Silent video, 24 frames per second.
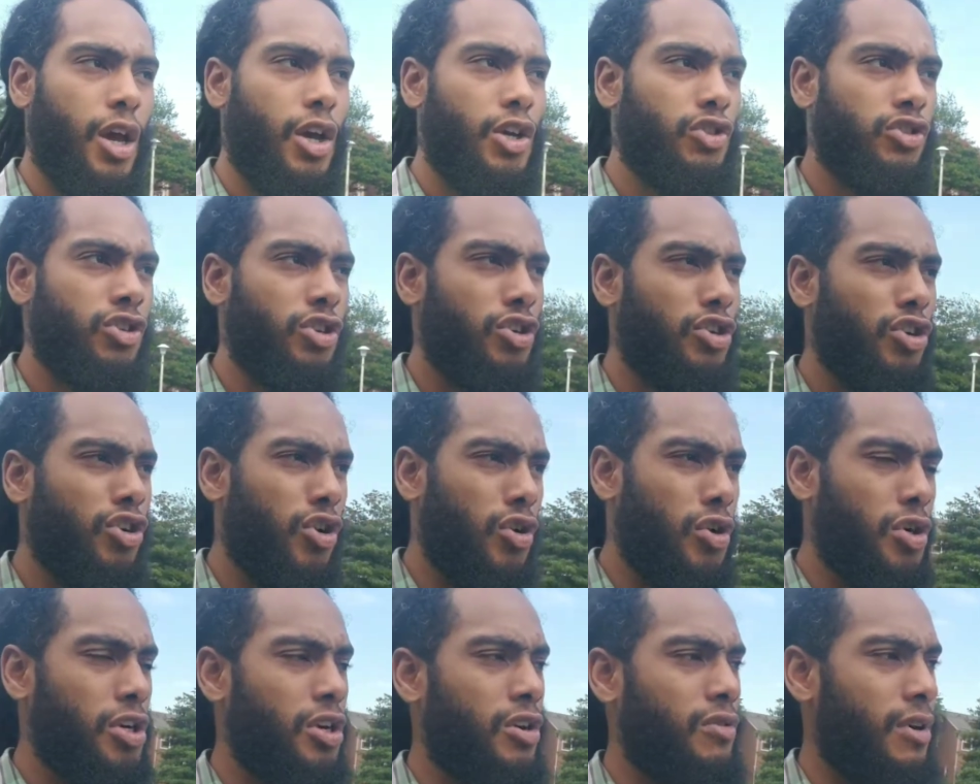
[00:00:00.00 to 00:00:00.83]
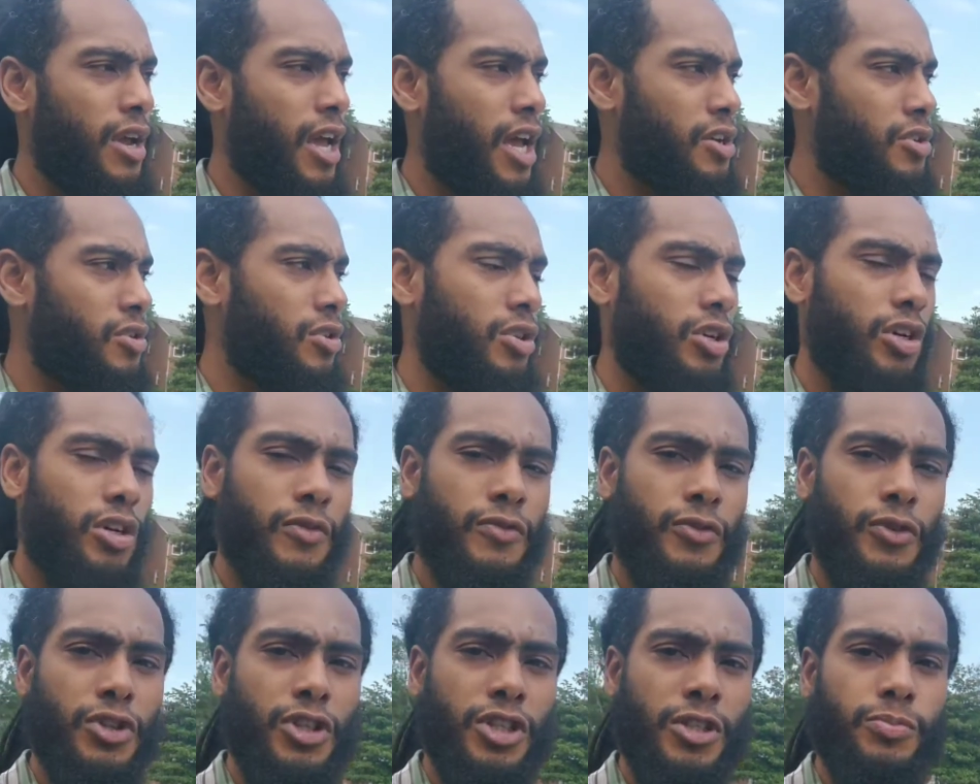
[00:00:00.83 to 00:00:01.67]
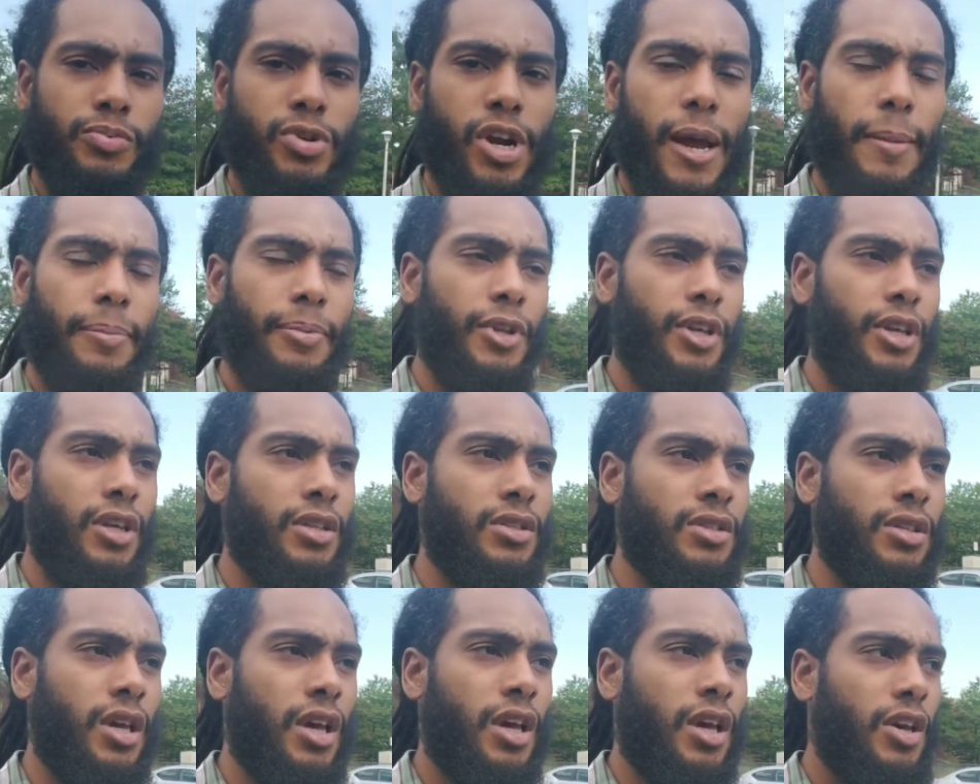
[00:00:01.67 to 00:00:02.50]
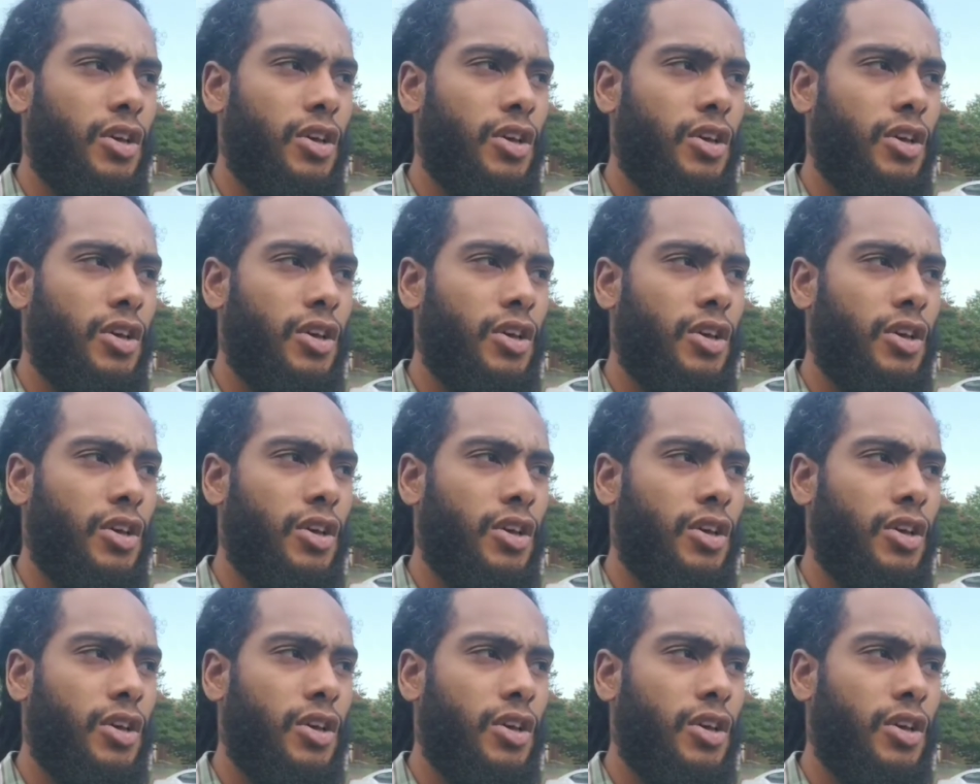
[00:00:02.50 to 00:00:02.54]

So you're going around, you're looking for these properties,